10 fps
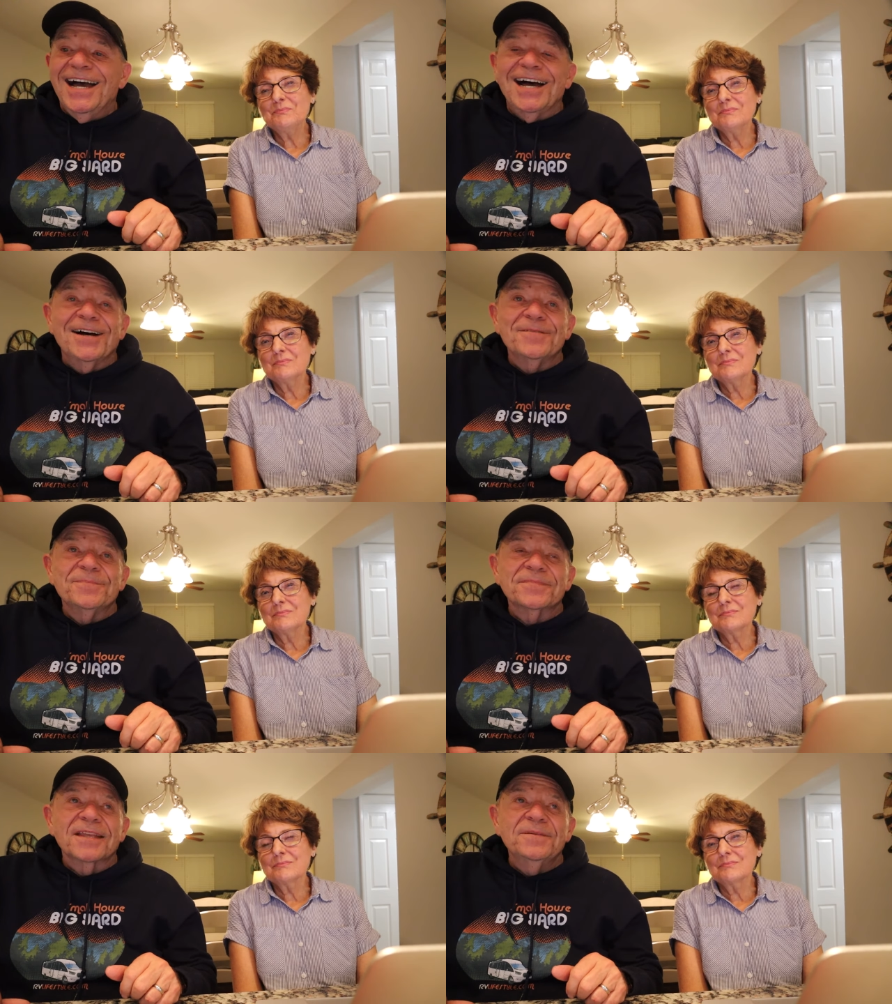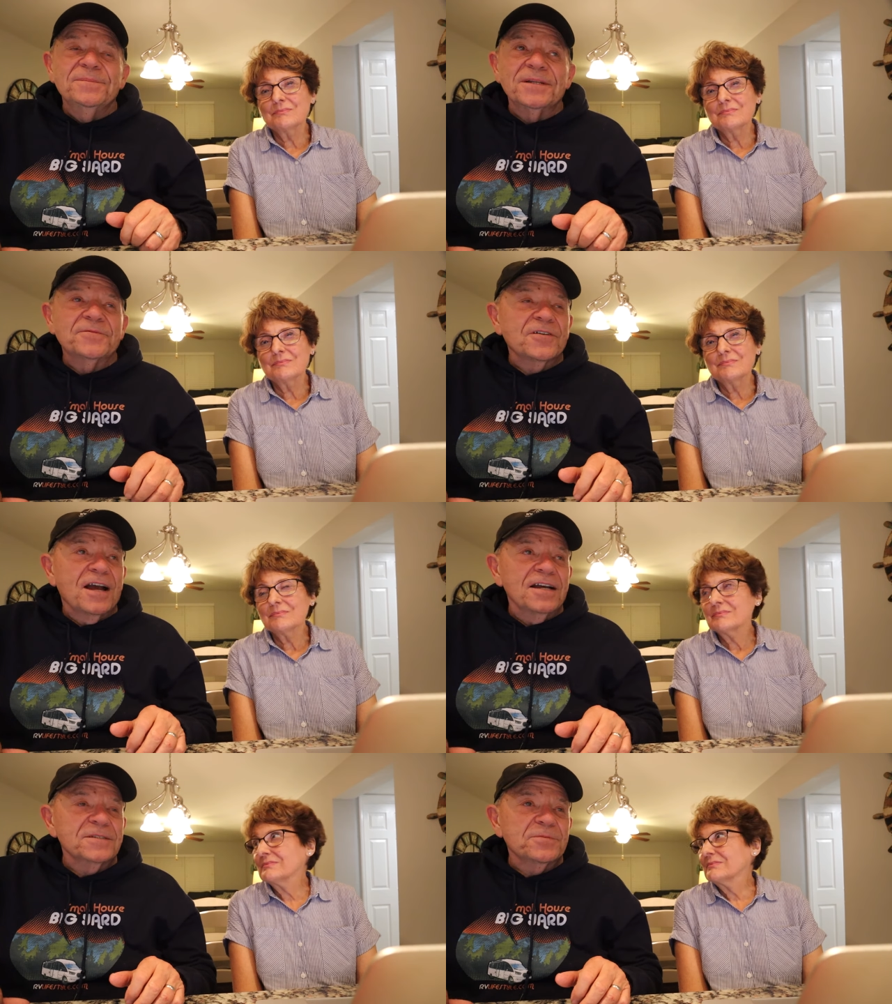Speaker 1: Um, but
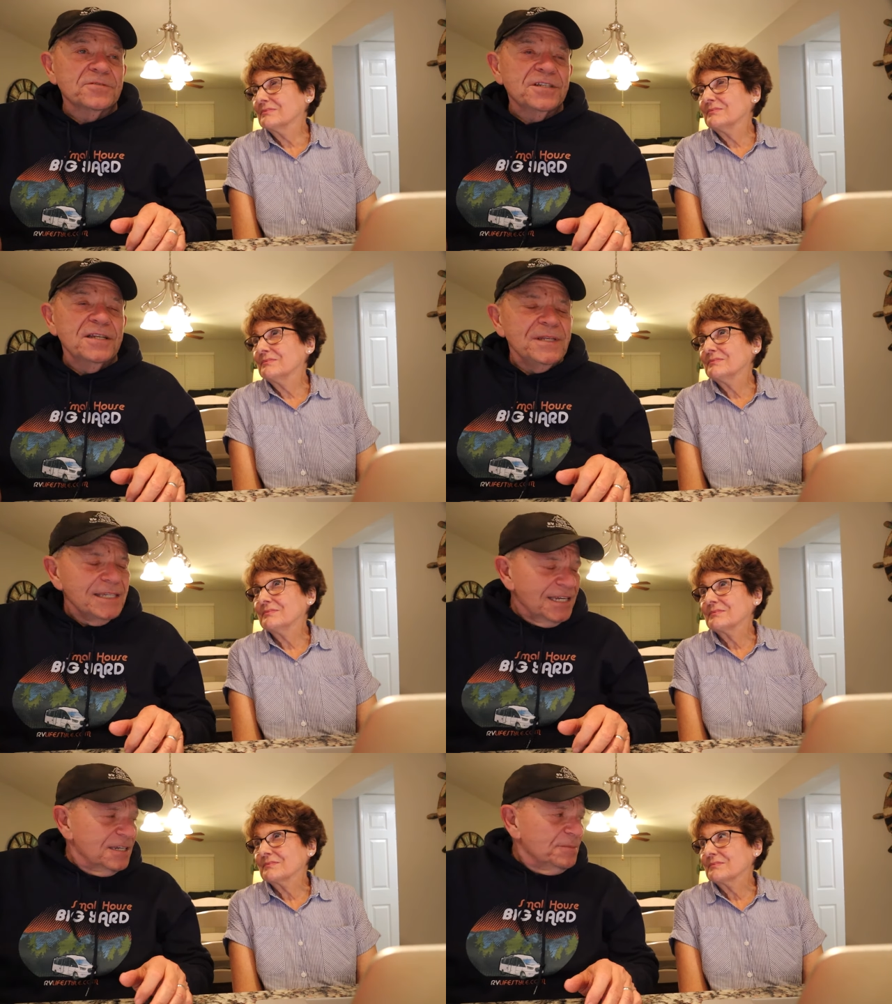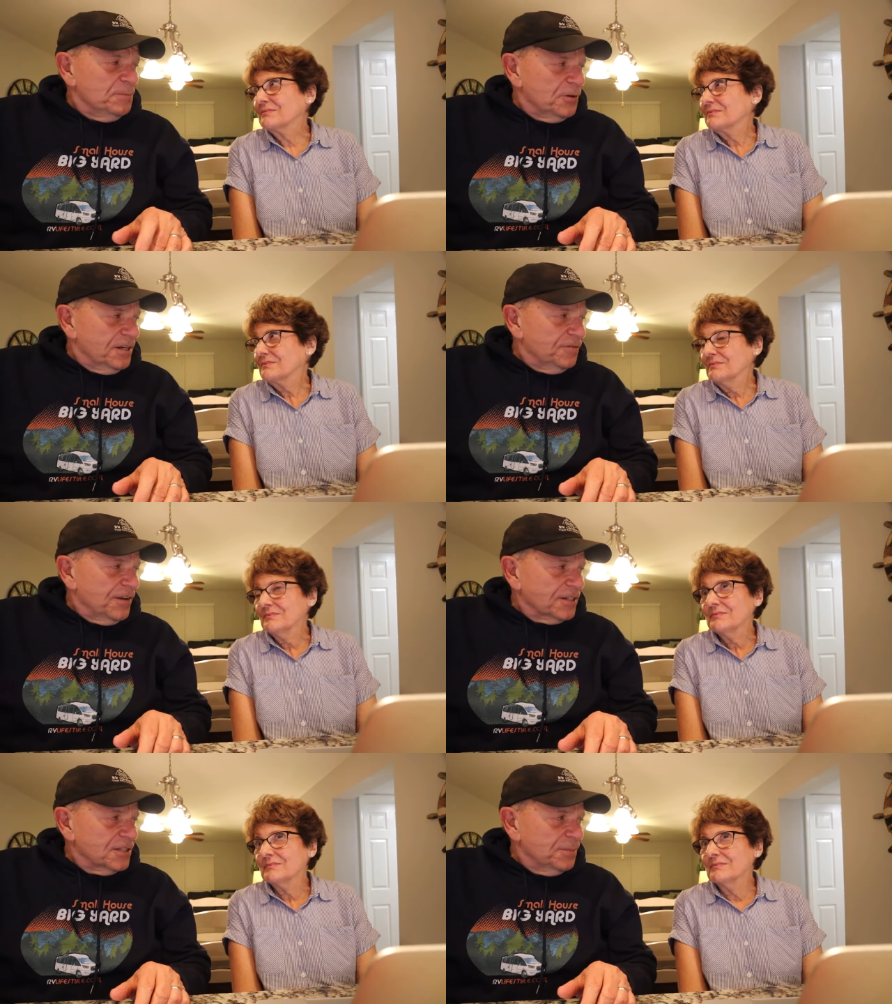for us personally, we tend to be pretty
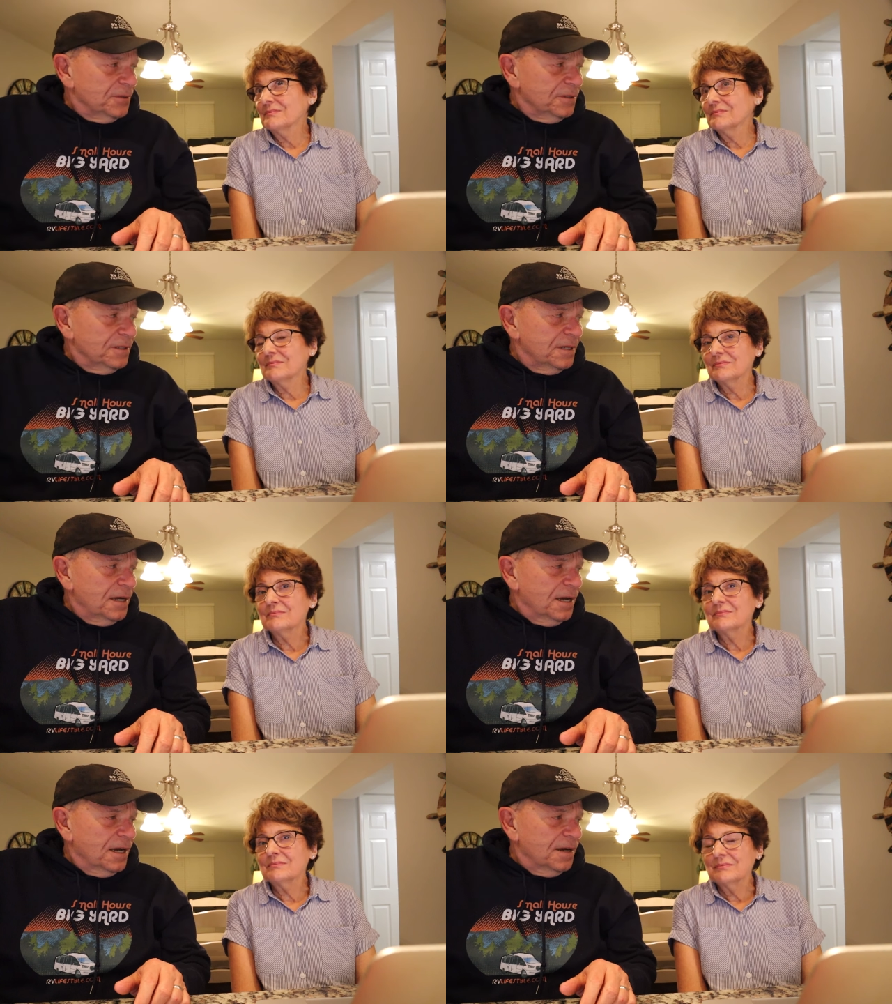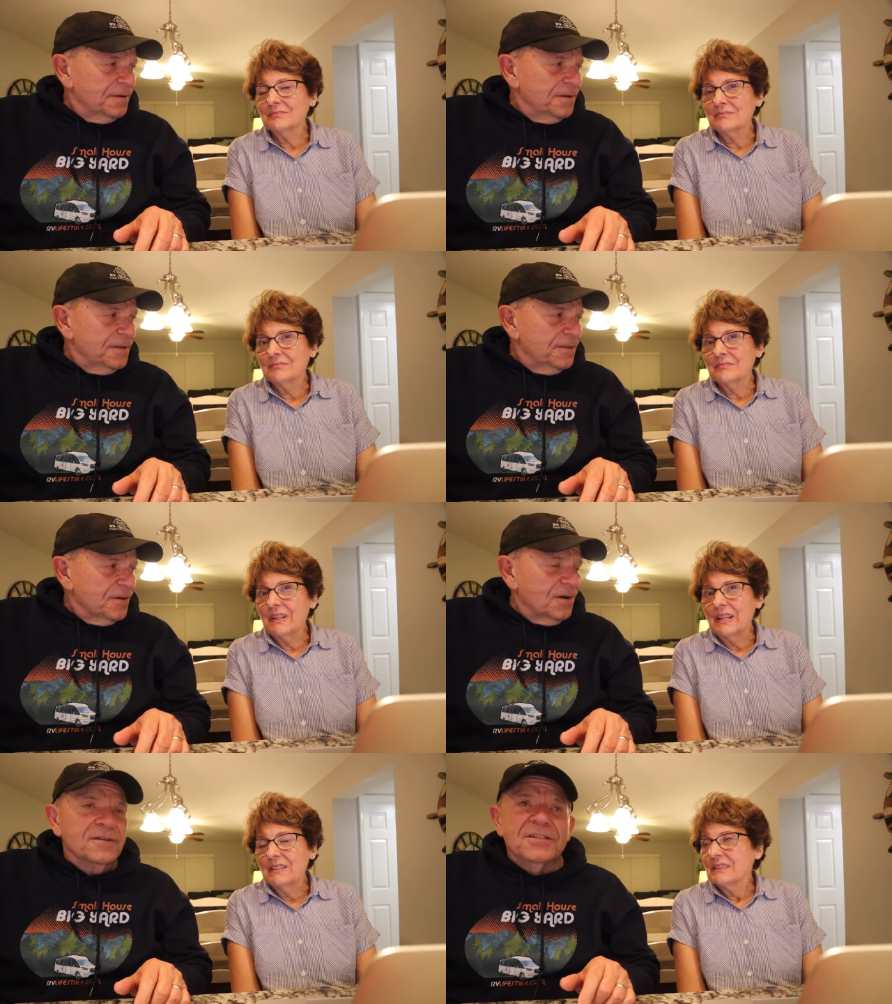flexible. Uh,
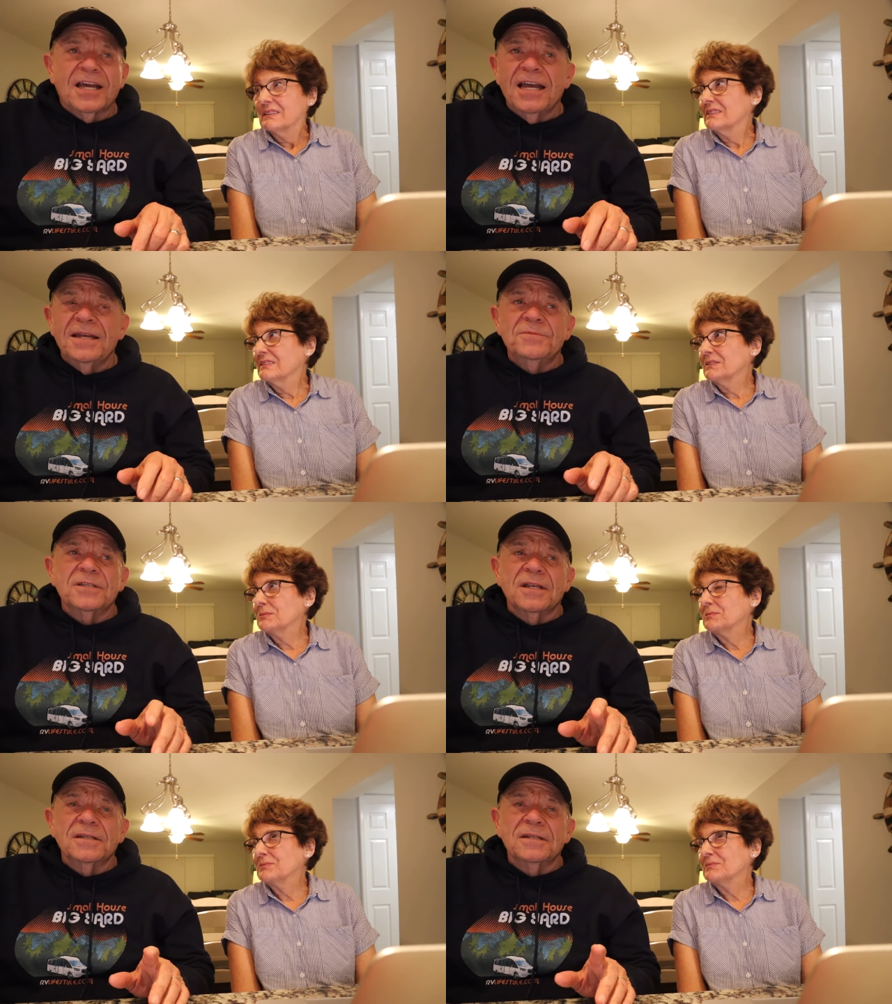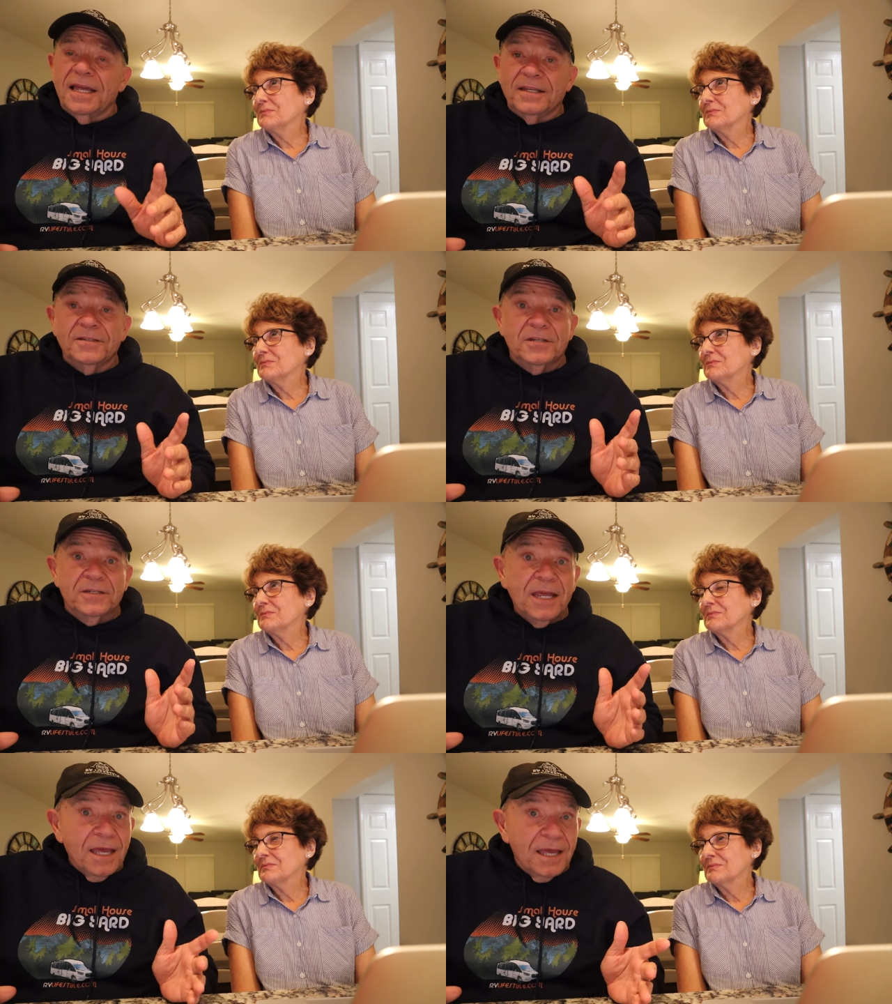there are times like
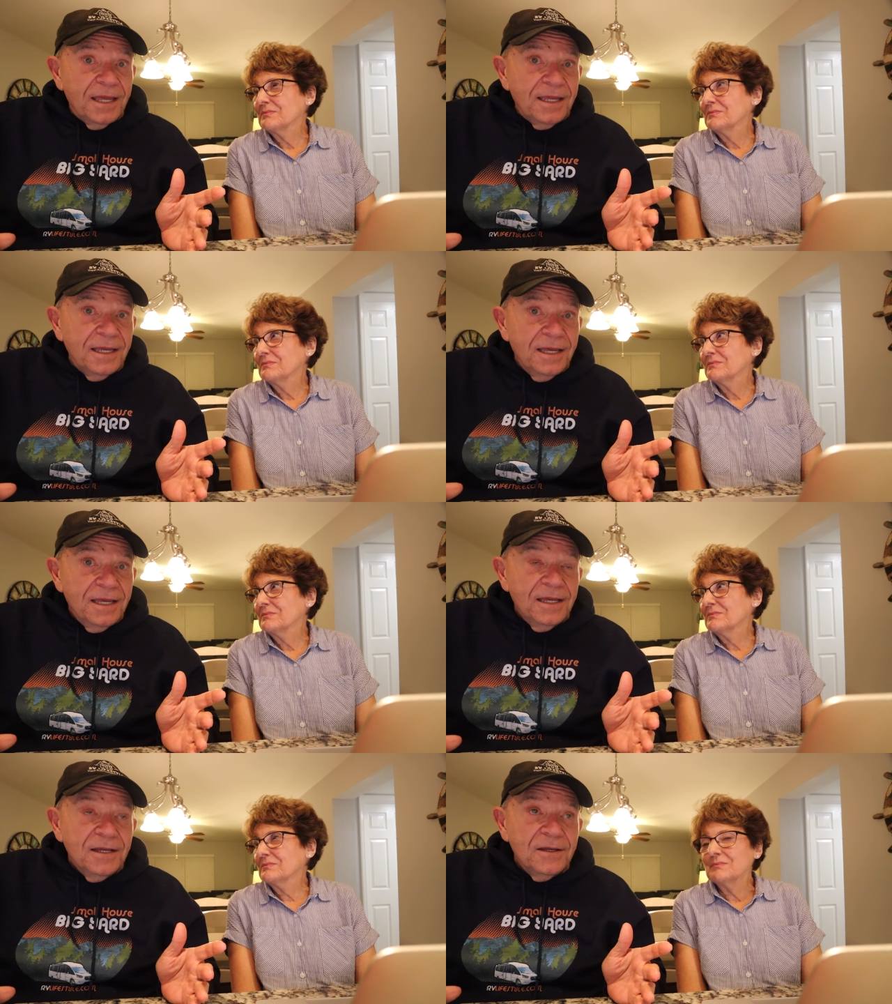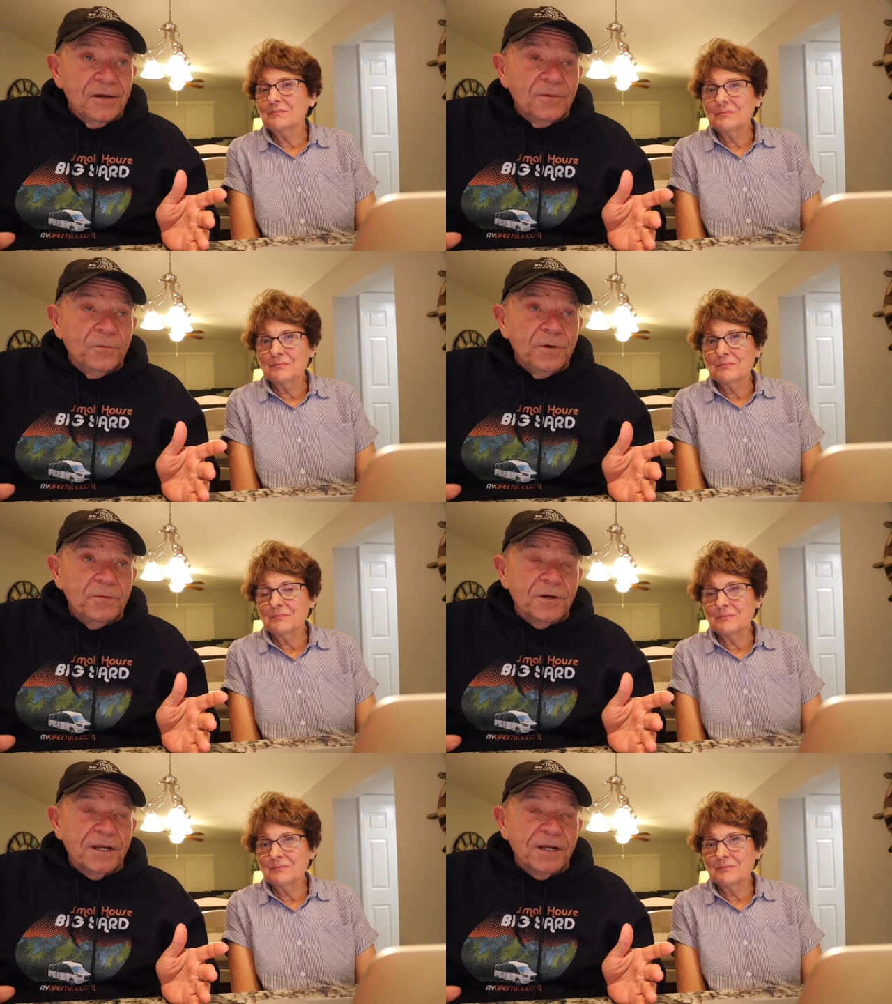today, we were